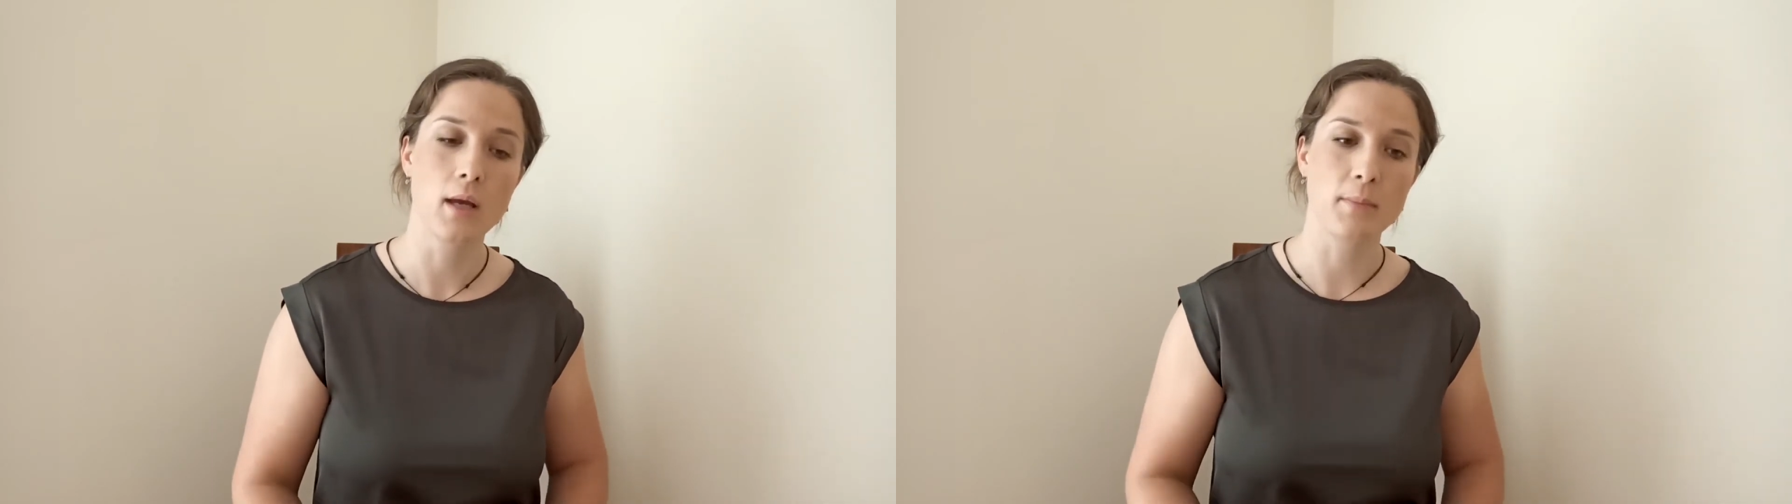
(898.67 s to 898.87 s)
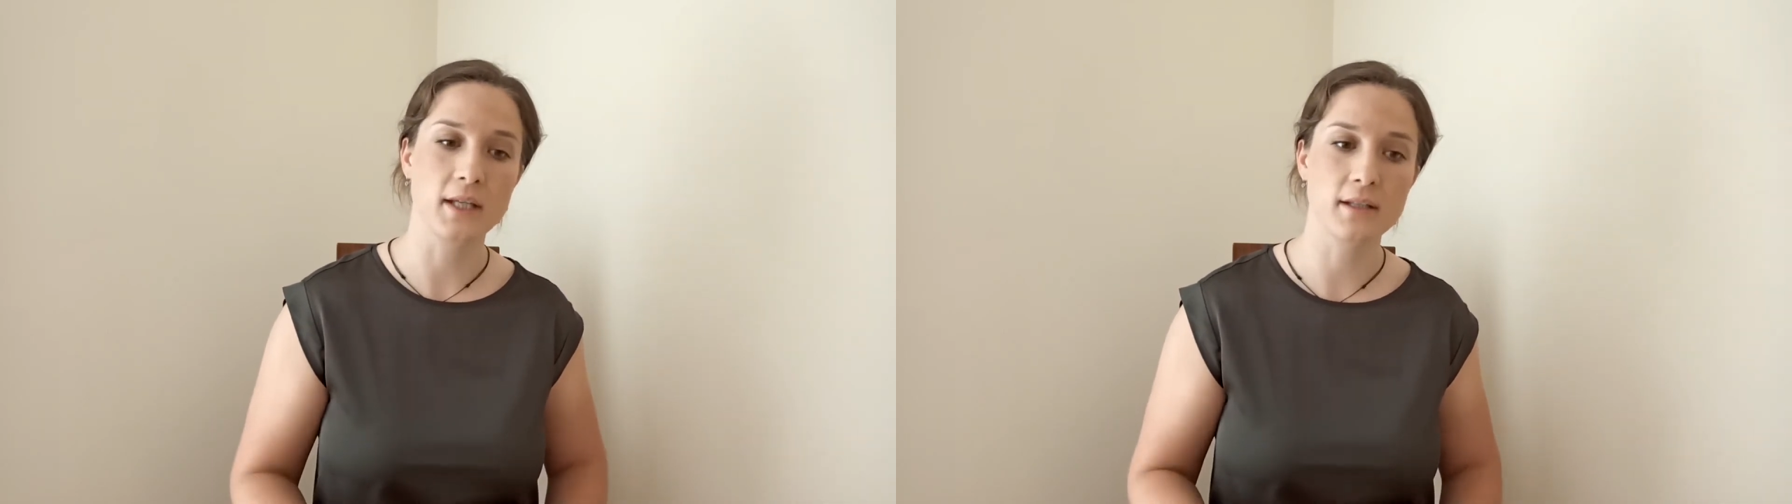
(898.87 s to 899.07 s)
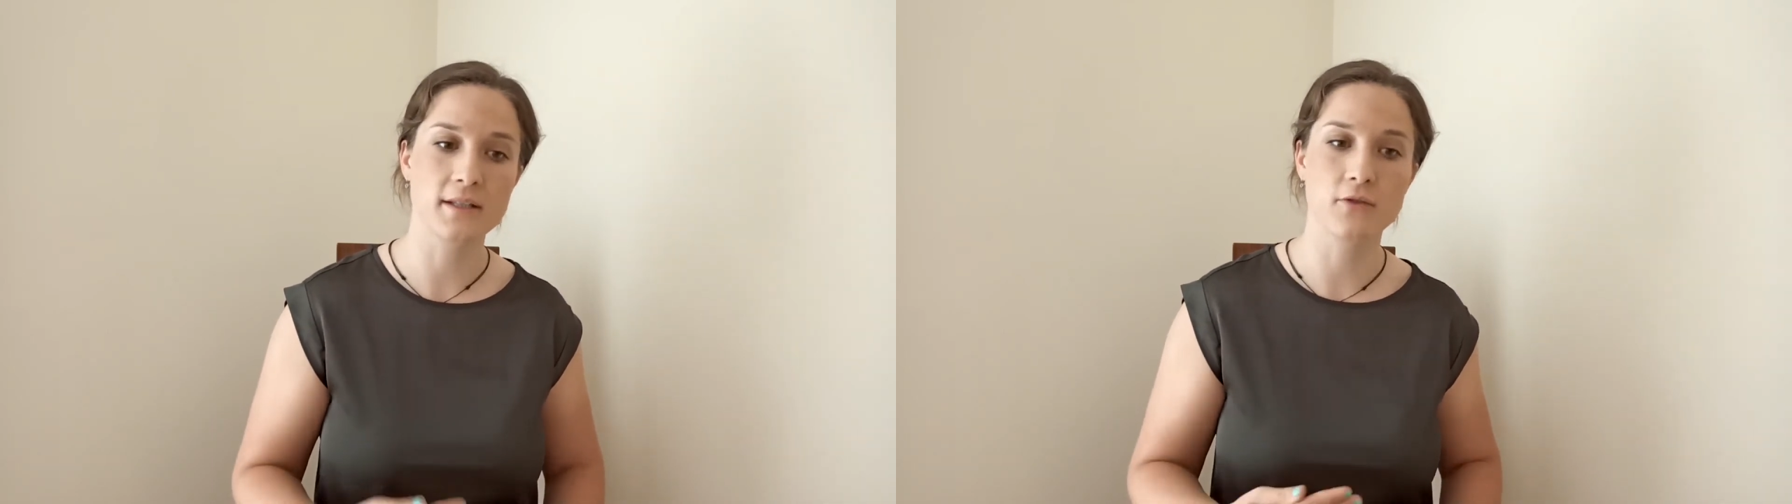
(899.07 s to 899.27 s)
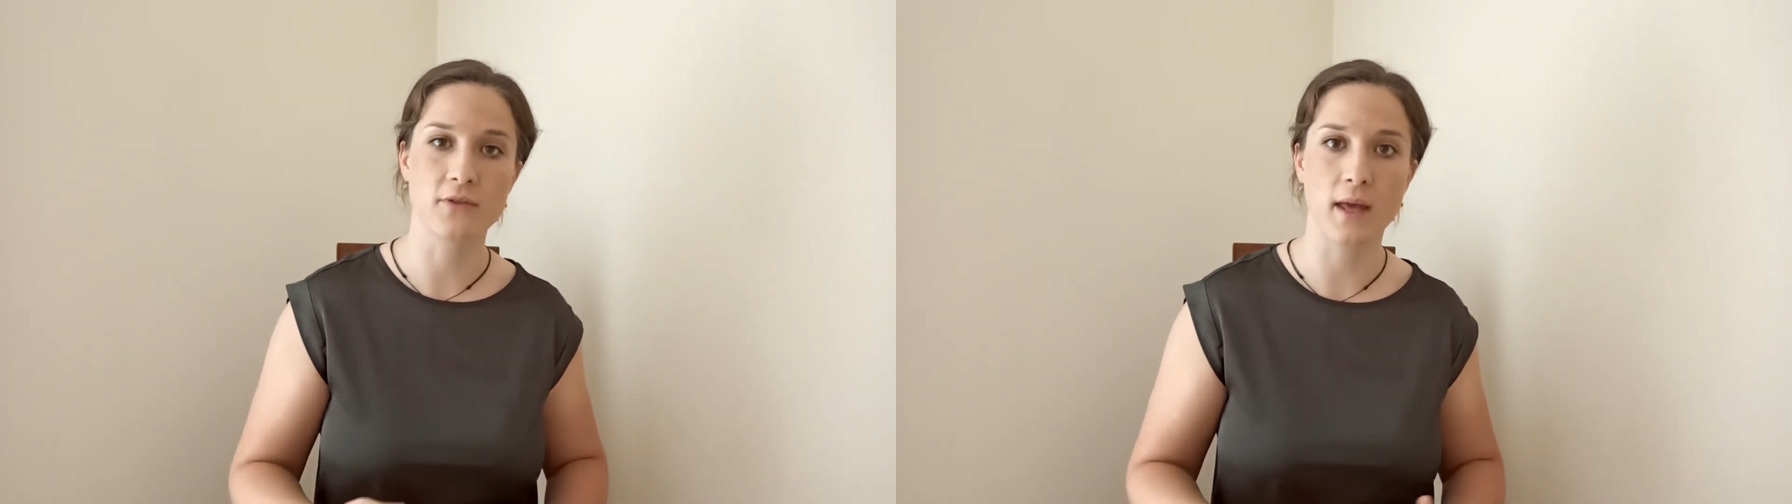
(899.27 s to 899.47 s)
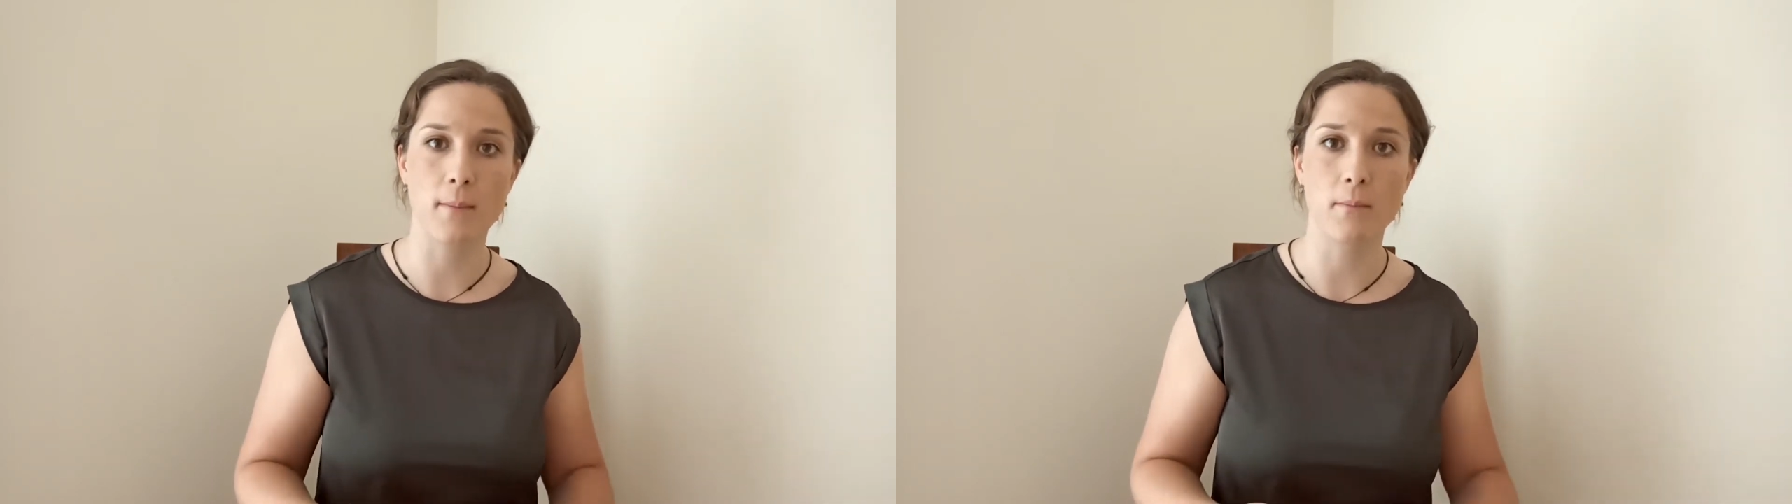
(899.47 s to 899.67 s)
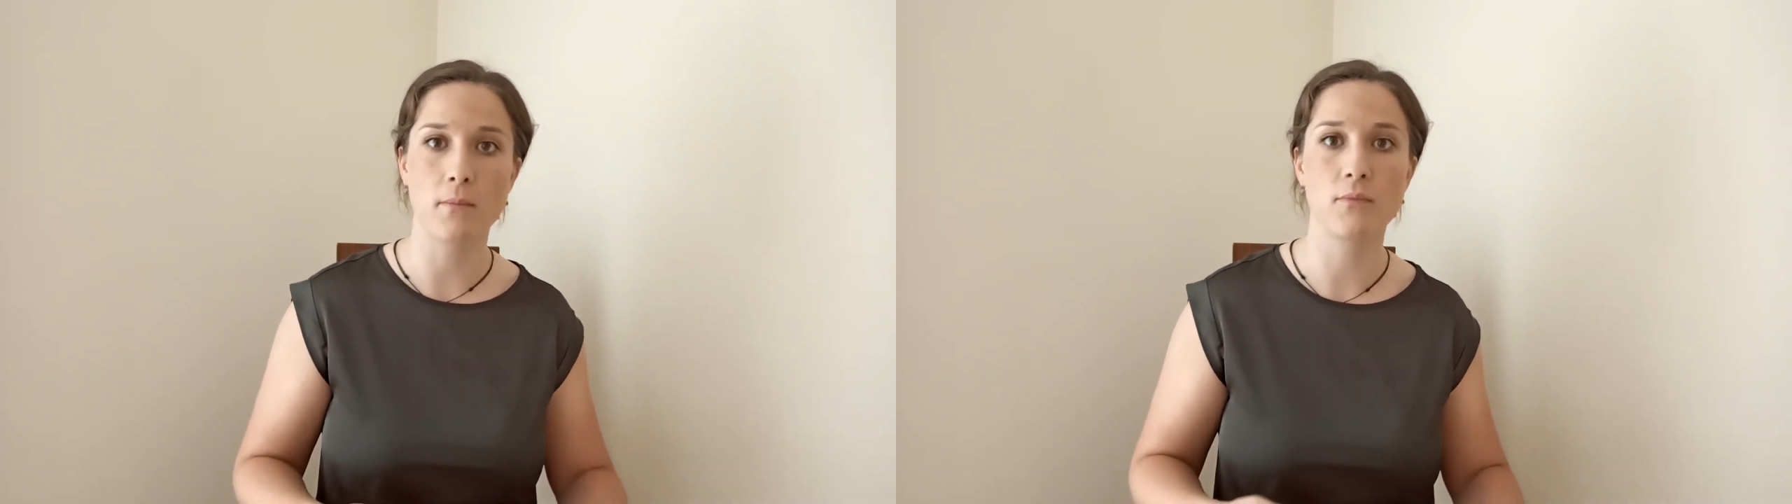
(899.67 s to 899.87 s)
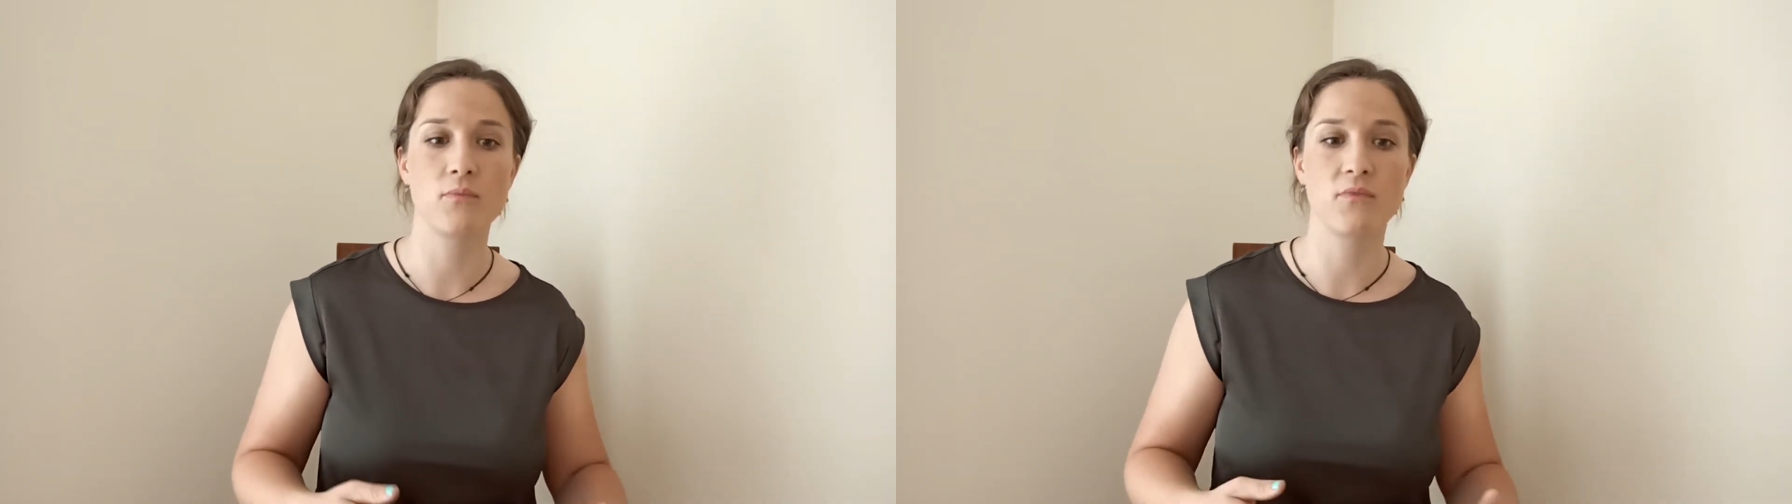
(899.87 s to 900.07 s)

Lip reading: because to them